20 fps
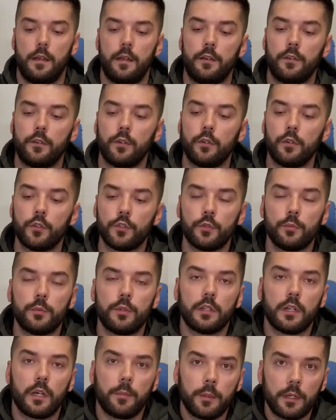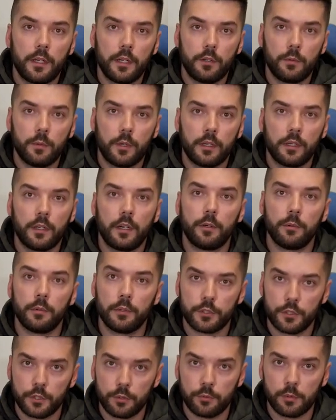and also the laminate one I
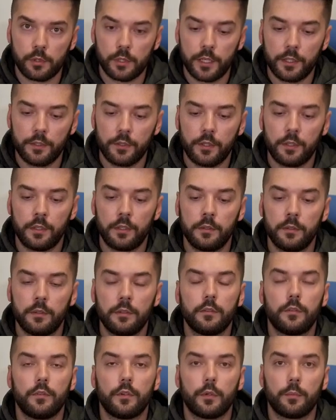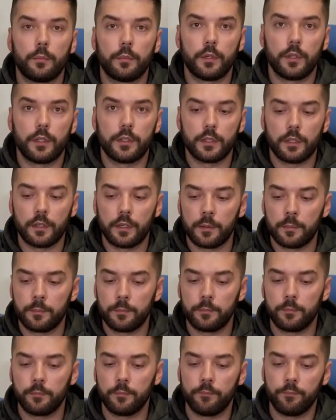will show you later from the Italy.
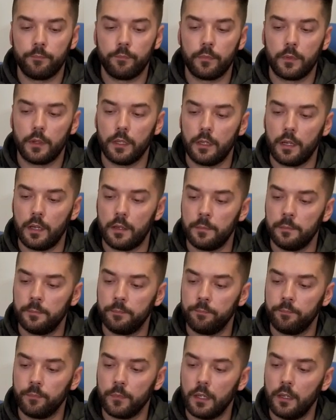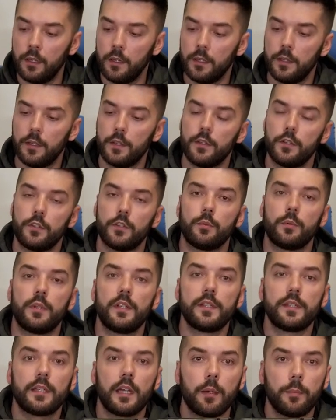Yeah, so
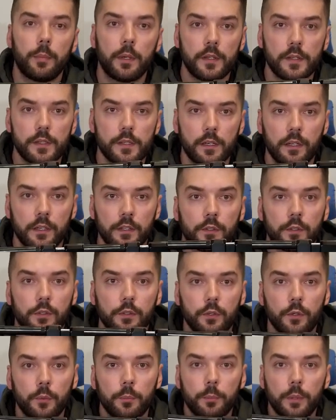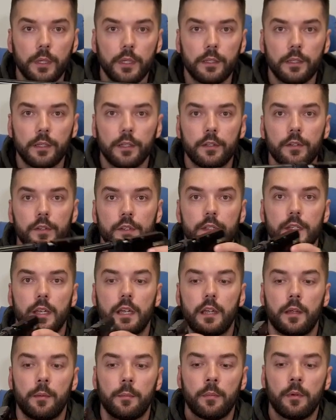these Taipans are completely the
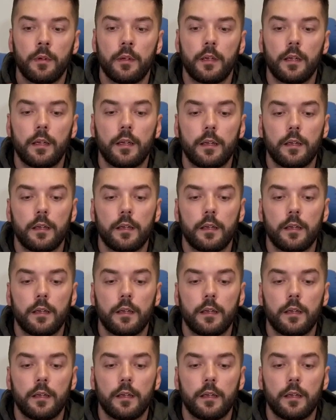same